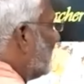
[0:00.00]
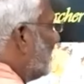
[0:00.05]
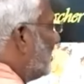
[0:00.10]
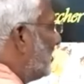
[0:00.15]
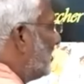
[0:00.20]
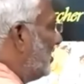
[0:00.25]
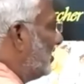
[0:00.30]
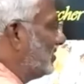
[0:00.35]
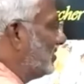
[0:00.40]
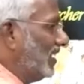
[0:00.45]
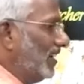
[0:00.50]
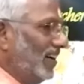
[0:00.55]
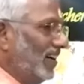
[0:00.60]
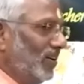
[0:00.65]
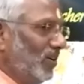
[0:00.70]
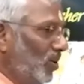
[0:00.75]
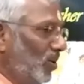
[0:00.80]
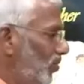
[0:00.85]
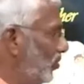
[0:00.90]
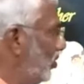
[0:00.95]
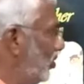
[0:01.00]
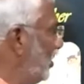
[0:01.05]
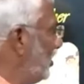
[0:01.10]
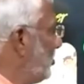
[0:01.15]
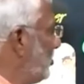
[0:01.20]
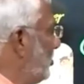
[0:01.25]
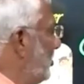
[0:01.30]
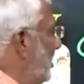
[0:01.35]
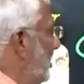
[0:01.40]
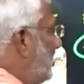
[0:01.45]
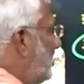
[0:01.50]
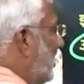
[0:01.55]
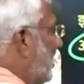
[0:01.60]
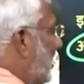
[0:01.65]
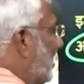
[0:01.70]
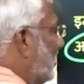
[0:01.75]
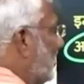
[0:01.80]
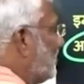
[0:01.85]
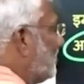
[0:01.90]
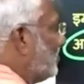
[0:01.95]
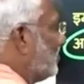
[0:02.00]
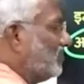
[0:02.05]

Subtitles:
he says that, oh, Munisreshta.